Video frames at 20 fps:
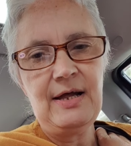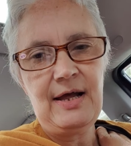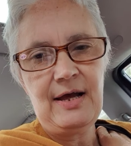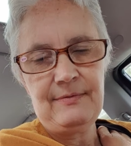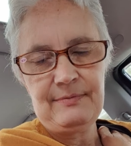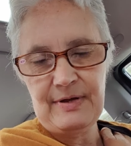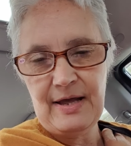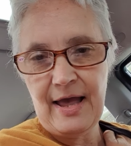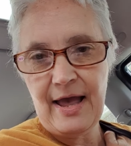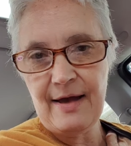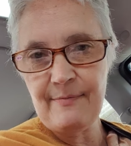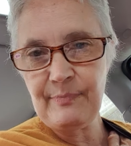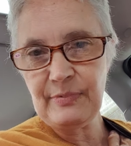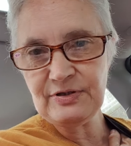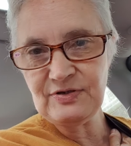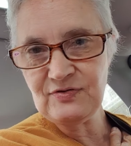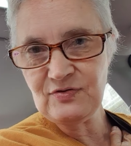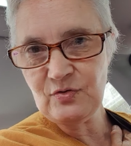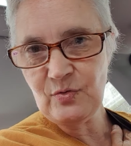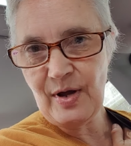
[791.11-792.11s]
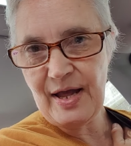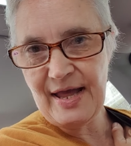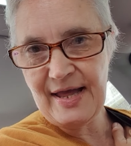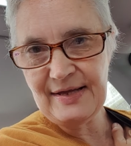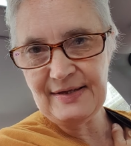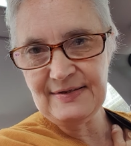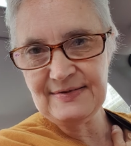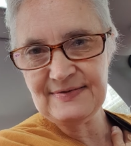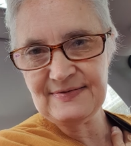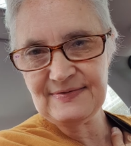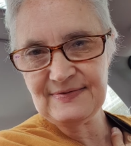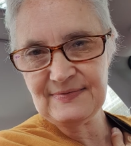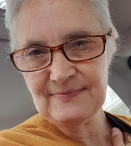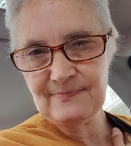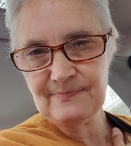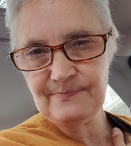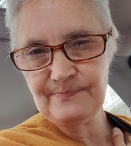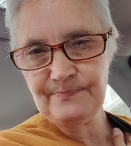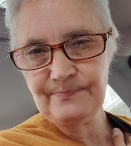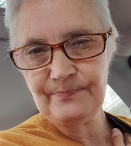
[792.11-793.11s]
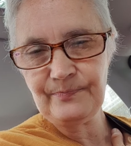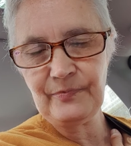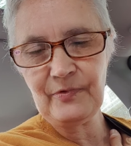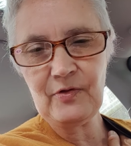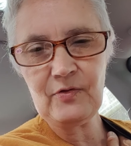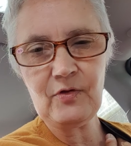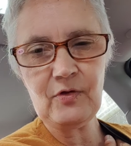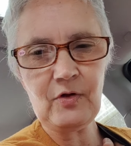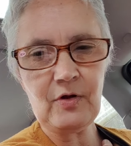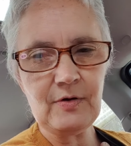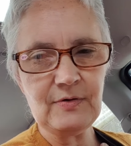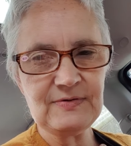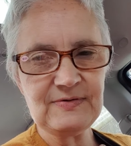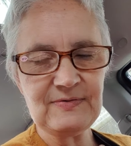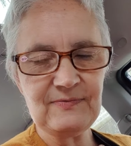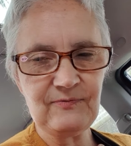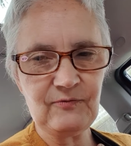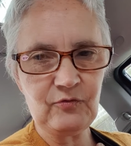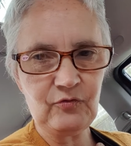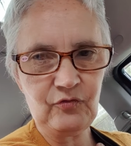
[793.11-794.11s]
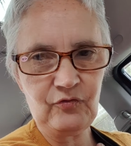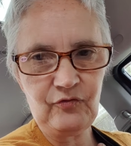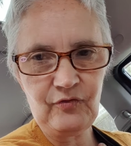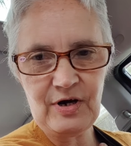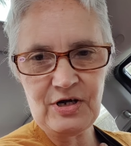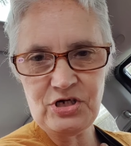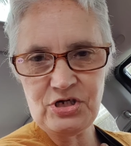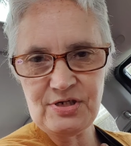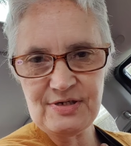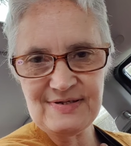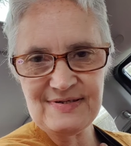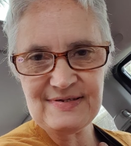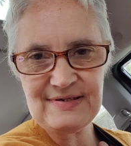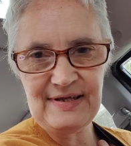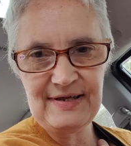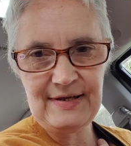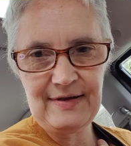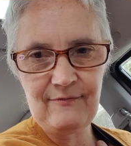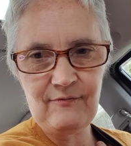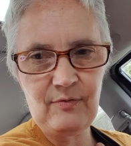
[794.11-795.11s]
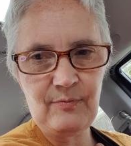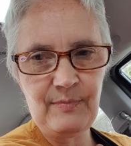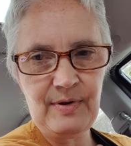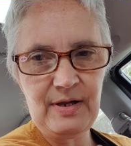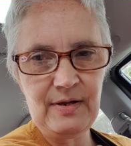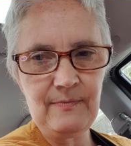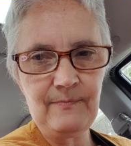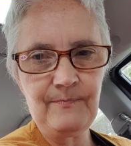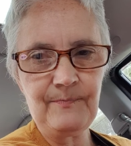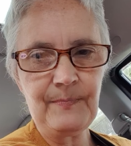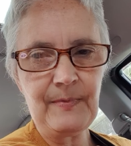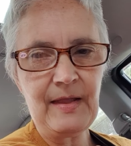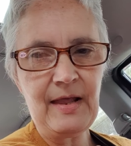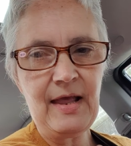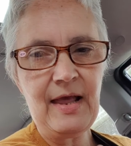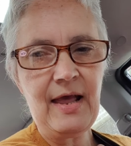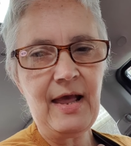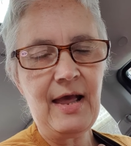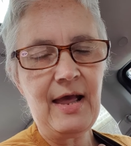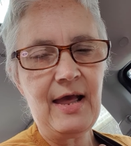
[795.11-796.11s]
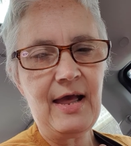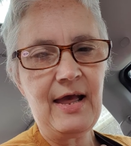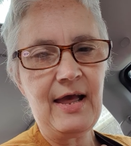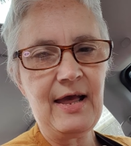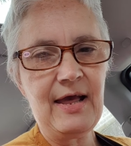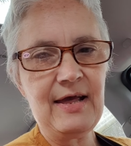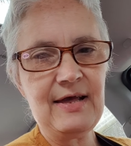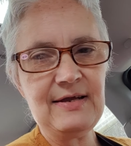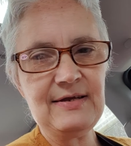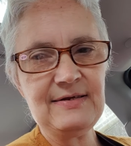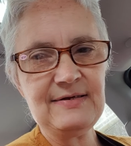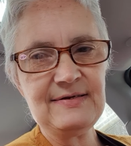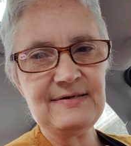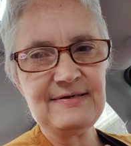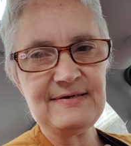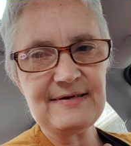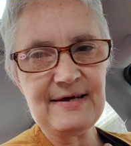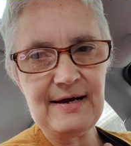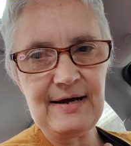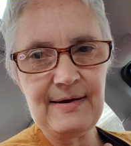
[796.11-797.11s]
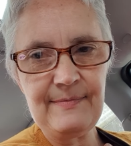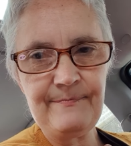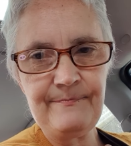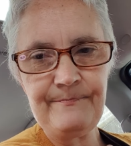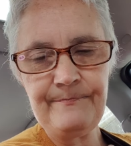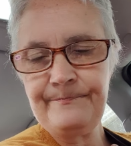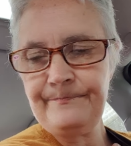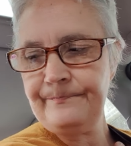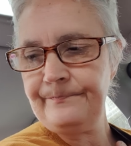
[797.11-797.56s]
I'm going to have my 2 eggs that the girls have graciously given me, and I'll